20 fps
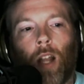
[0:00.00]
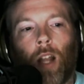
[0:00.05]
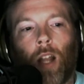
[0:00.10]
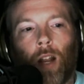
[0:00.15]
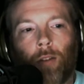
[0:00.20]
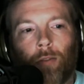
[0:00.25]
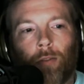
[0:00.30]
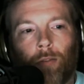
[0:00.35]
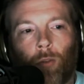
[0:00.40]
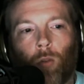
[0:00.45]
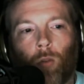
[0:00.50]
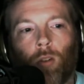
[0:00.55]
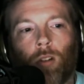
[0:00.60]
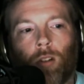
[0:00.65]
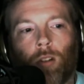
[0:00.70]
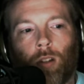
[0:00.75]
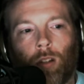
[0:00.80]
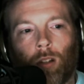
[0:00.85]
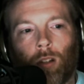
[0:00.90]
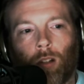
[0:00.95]

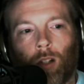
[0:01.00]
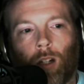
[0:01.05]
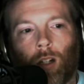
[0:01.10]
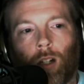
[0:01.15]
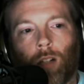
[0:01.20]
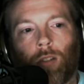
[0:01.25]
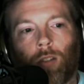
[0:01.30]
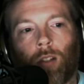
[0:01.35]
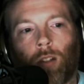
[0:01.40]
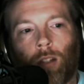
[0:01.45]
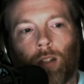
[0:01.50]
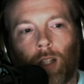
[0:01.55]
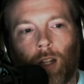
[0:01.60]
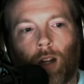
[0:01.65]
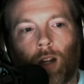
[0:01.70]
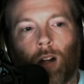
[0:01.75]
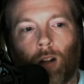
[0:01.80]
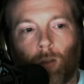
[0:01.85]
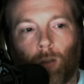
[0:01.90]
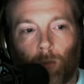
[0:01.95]
enforce the laws that they
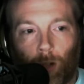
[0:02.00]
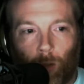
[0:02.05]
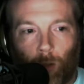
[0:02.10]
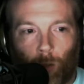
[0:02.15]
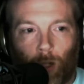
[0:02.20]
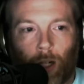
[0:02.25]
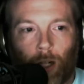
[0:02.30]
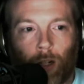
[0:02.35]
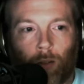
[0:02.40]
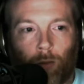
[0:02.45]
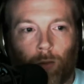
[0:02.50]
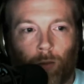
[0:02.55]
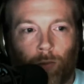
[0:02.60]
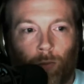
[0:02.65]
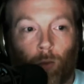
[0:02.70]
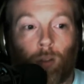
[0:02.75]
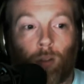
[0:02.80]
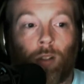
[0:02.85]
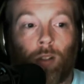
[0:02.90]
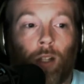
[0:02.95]
are required to
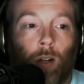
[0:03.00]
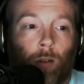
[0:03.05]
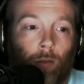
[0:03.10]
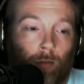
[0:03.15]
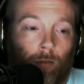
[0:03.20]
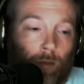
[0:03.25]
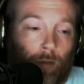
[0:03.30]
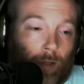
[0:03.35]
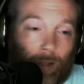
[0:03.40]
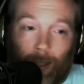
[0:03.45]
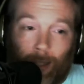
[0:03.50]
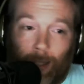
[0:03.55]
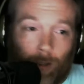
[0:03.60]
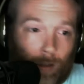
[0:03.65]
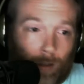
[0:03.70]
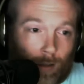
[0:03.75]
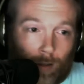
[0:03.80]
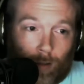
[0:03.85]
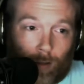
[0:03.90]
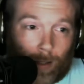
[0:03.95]
enforce. That's
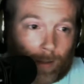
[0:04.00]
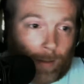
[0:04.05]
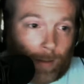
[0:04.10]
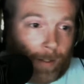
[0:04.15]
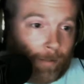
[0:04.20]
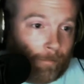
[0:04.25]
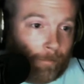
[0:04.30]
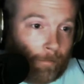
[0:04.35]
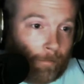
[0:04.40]
it.